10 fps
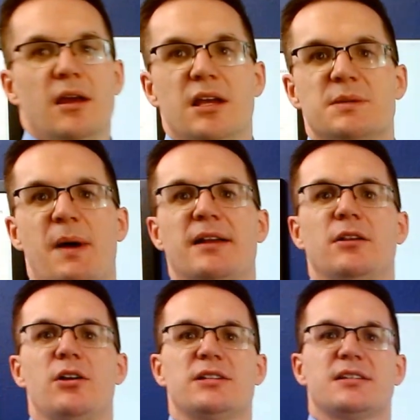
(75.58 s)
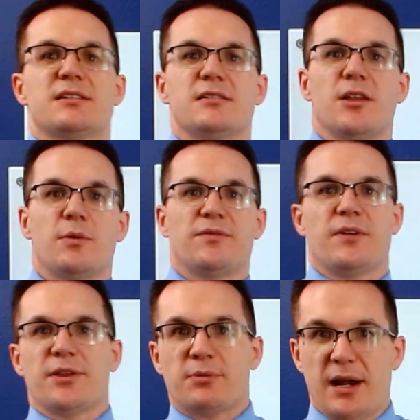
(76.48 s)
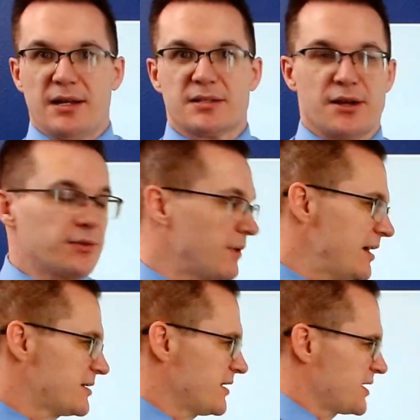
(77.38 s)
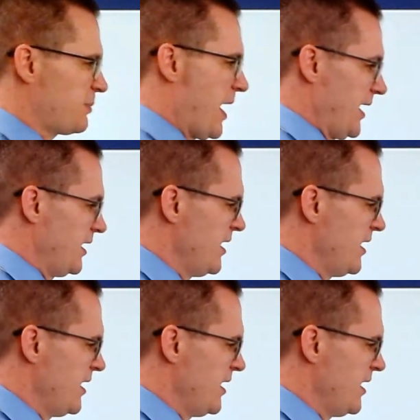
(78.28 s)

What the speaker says: Spondylosis is another word for arthritis. Arthritis of the spine.